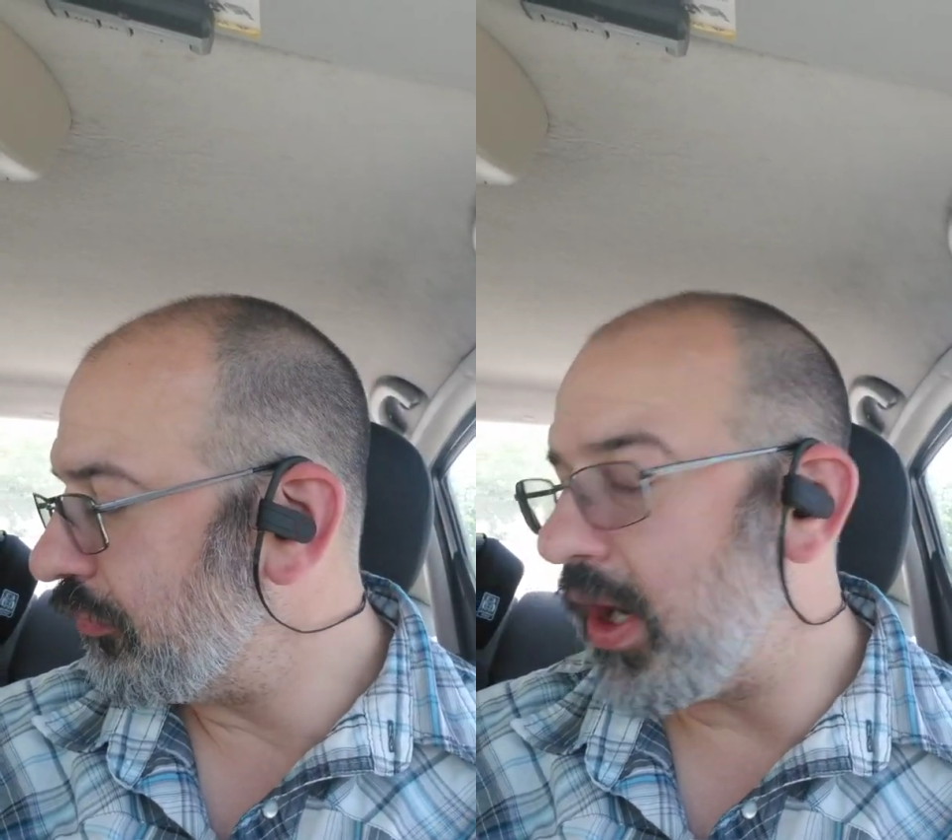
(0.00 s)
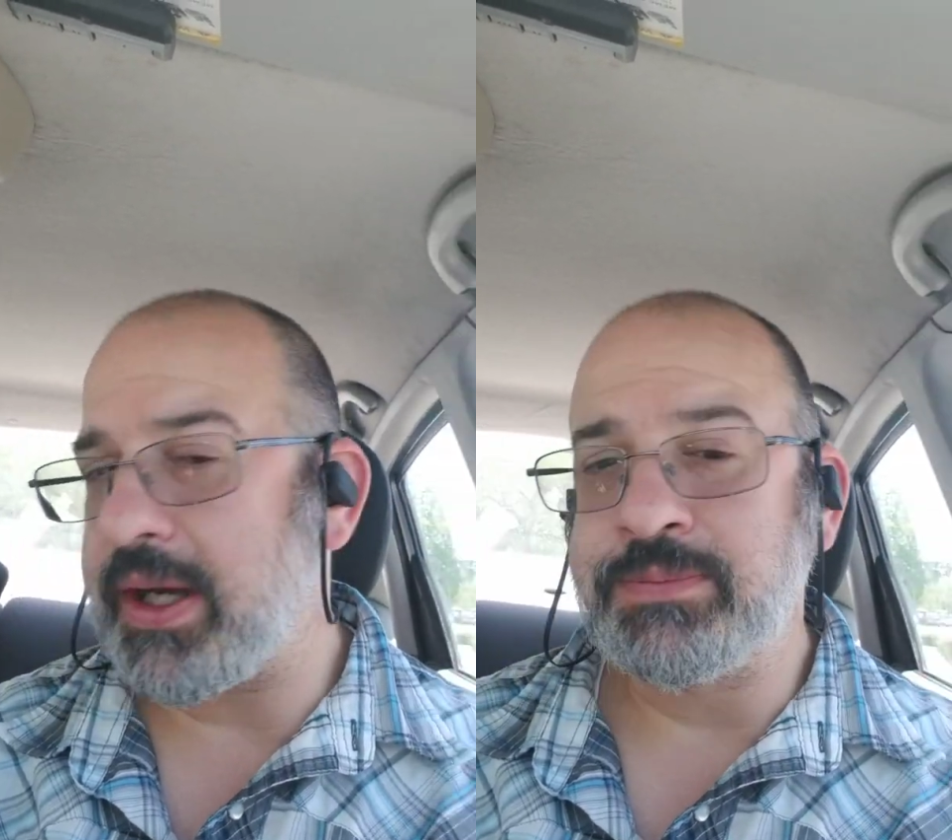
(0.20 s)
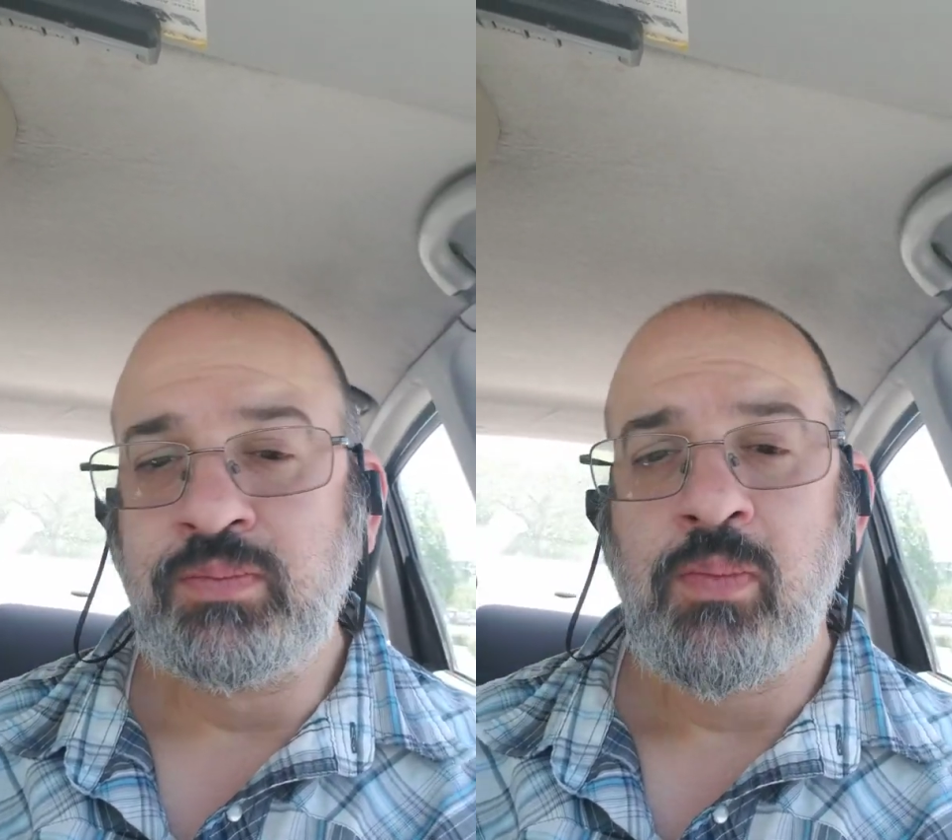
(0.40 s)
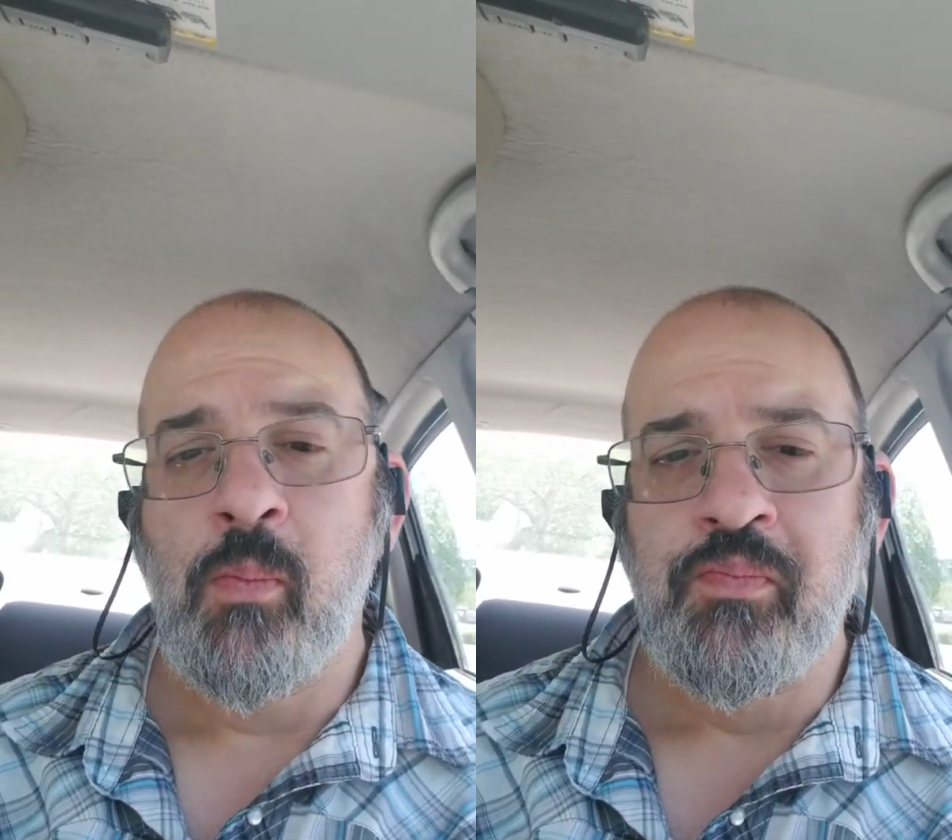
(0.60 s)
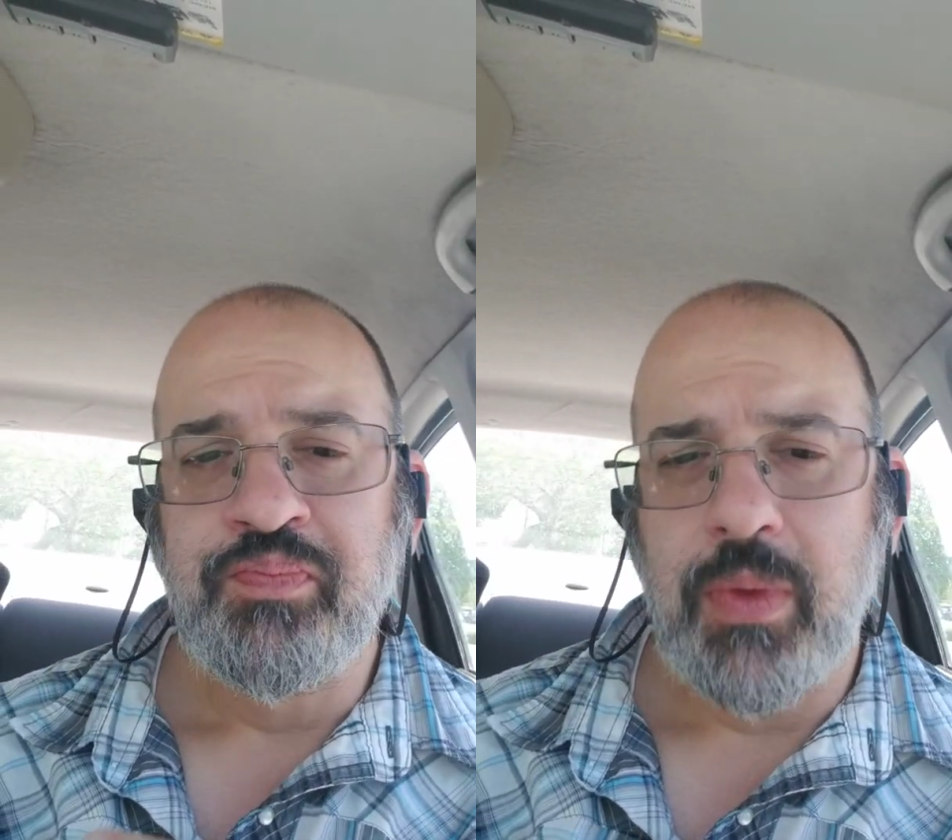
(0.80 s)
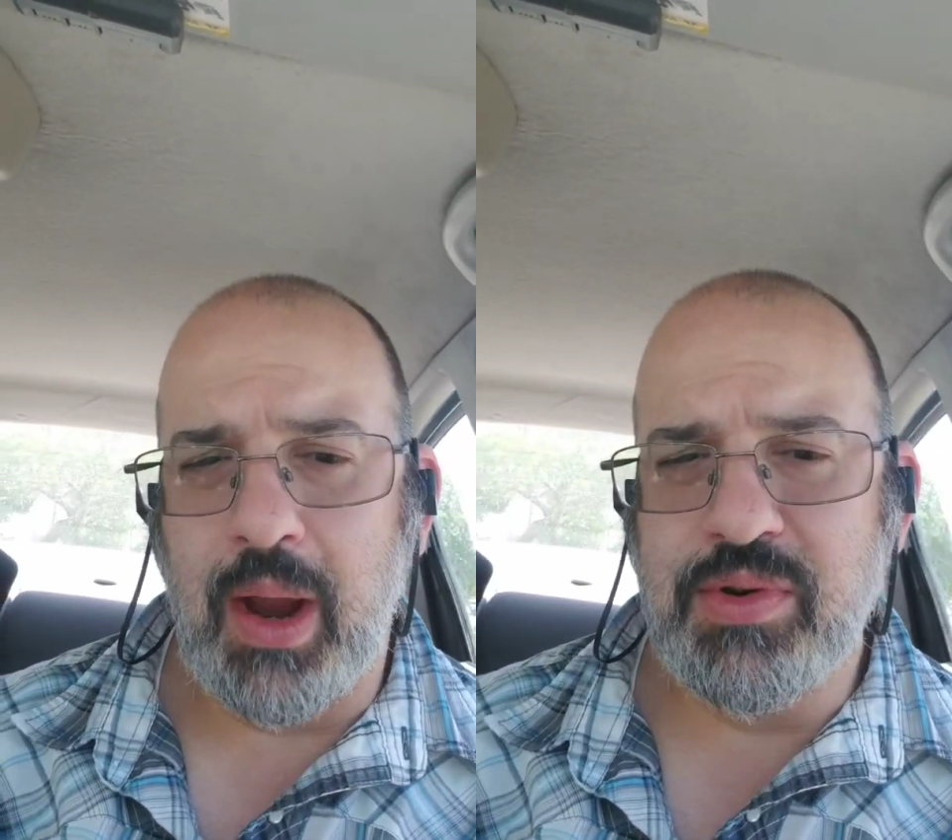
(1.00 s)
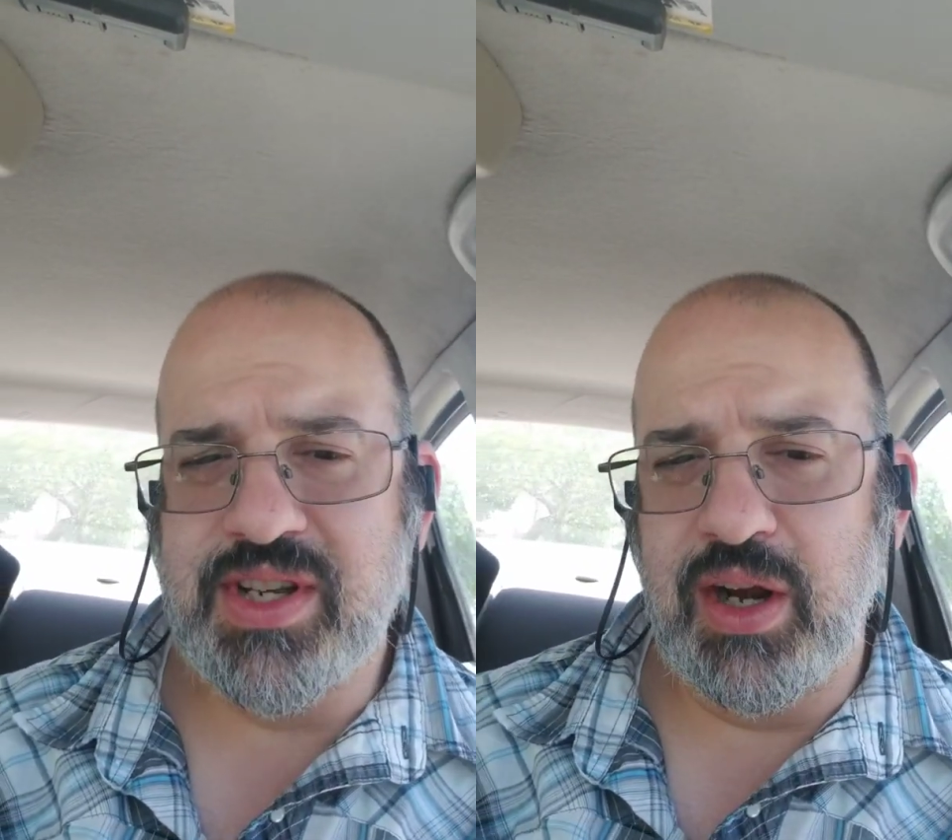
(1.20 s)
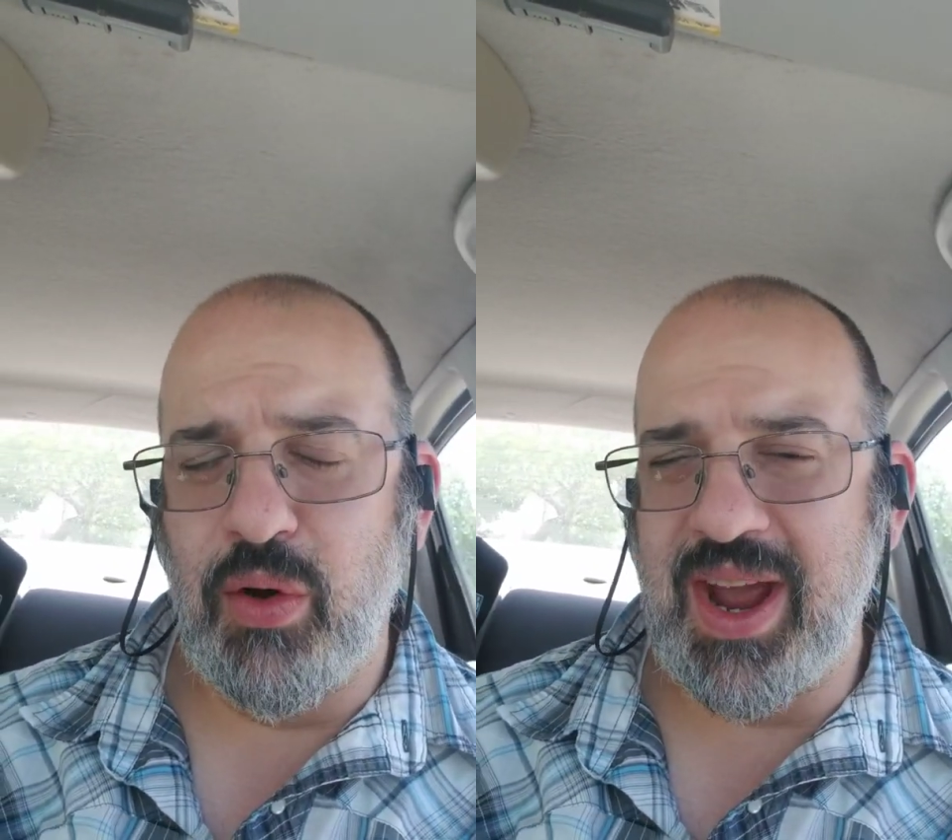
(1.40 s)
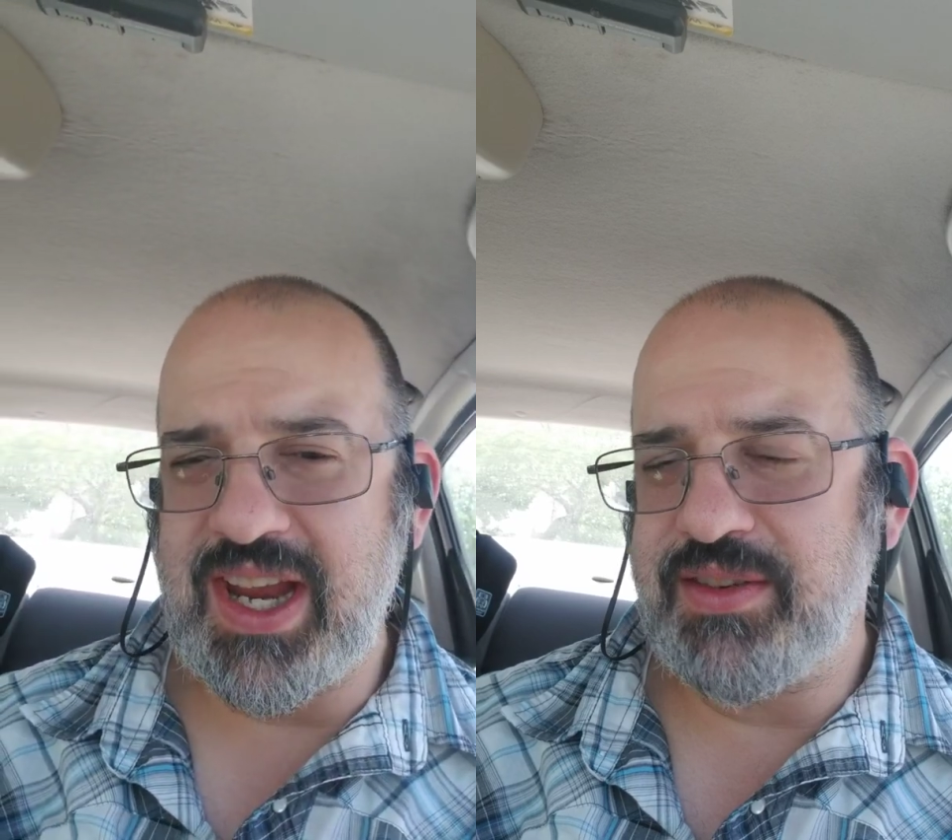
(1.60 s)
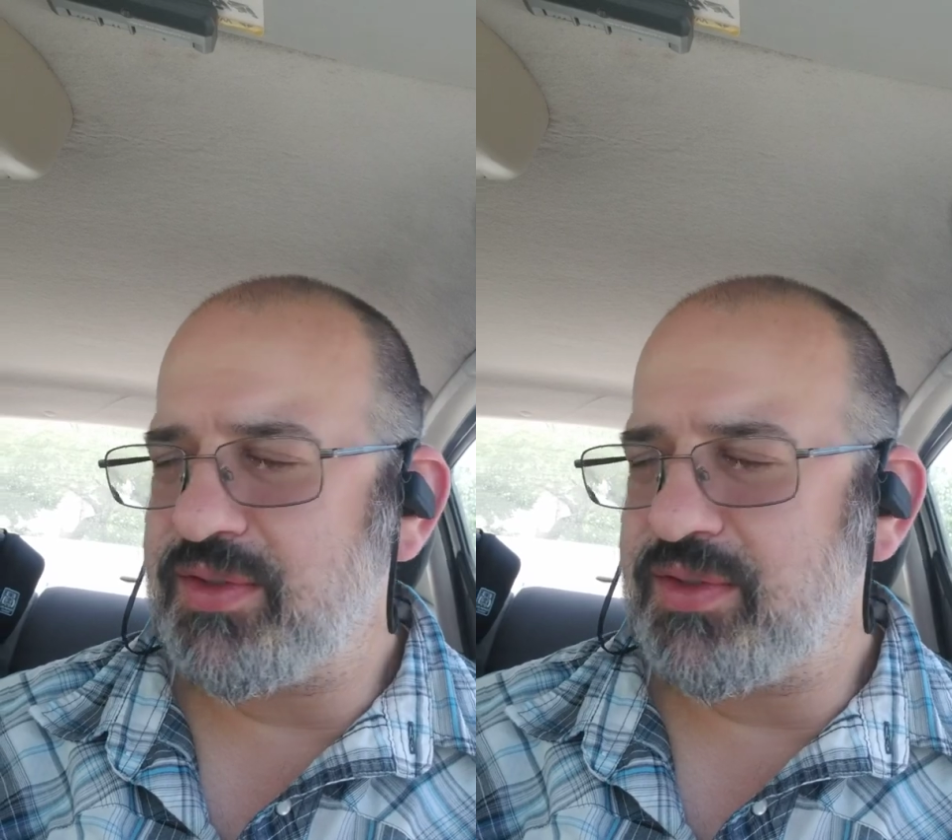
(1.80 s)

Ah, I was going to wait